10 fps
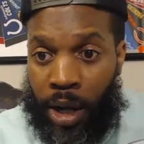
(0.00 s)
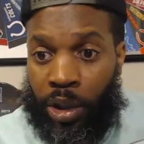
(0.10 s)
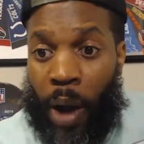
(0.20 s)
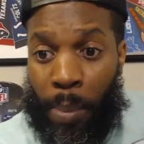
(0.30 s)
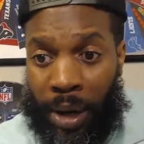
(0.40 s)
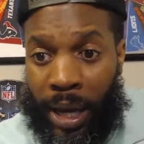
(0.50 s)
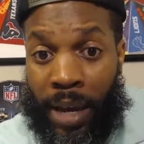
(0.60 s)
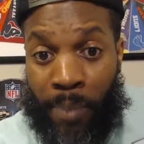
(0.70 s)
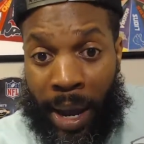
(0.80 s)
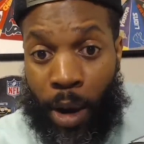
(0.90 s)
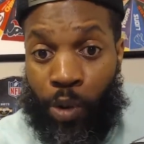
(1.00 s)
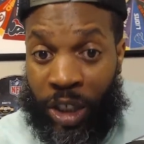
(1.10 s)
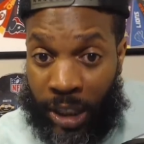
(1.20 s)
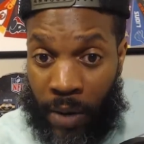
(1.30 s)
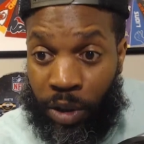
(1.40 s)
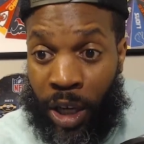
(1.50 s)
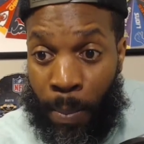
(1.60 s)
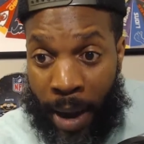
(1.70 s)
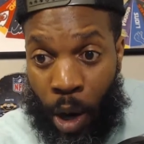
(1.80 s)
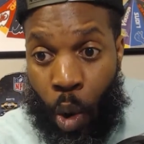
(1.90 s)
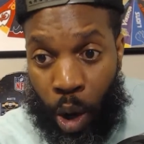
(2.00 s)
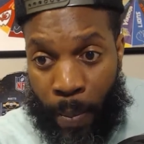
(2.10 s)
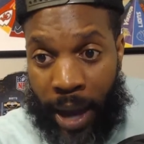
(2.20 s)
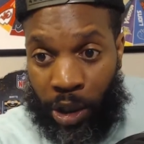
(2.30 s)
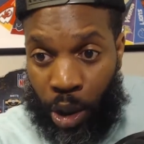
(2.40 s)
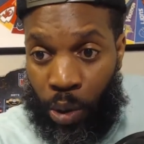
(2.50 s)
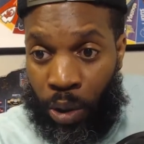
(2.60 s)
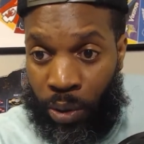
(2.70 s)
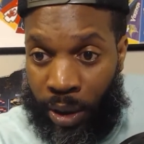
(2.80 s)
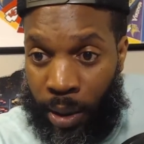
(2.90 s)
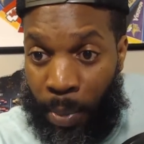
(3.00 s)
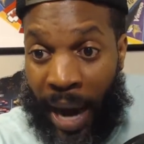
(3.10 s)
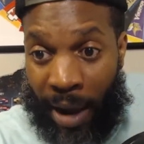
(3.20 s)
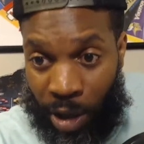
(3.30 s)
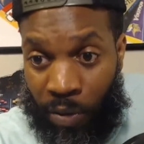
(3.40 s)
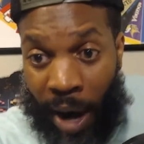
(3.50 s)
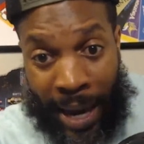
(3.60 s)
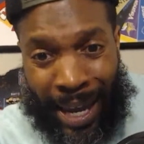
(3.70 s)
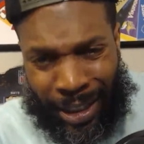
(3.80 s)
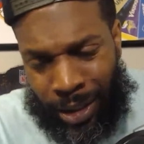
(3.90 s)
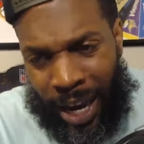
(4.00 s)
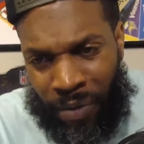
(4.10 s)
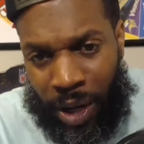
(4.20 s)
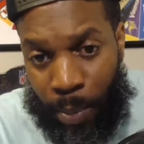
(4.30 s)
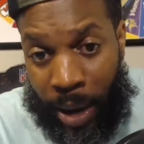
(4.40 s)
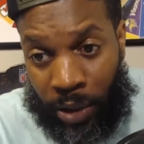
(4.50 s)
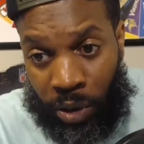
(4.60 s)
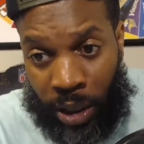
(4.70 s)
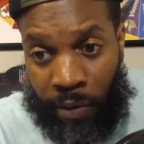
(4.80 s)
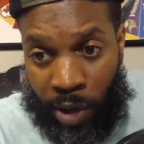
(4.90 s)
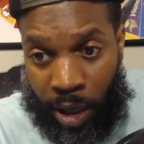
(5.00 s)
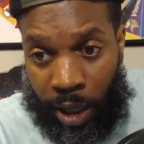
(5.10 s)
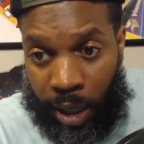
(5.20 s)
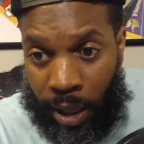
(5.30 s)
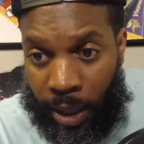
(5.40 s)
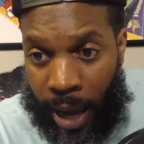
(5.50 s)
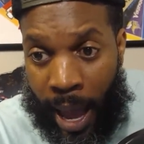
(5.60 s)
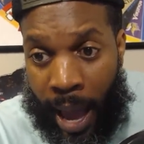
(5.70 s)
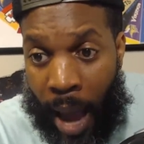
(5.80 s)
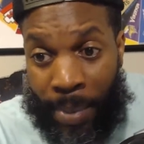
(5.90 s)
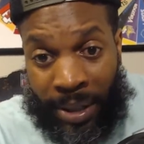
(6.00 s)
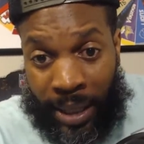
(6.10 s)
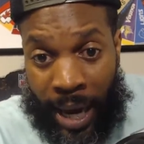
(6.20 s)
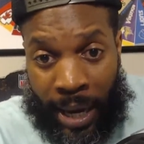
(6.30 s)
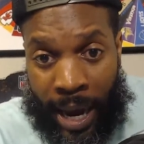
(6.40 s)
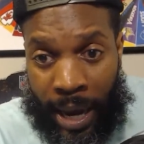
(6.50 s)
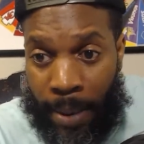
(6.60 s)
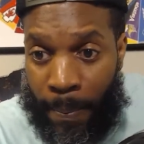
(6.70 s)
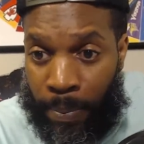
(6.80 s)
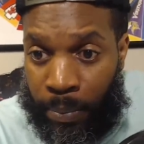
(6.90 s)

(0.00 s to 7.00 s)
So I believe, man, receivers can make quarterbacks too, Uzi. But you're right. He is definitely the best receiver in the league. I've been saying that.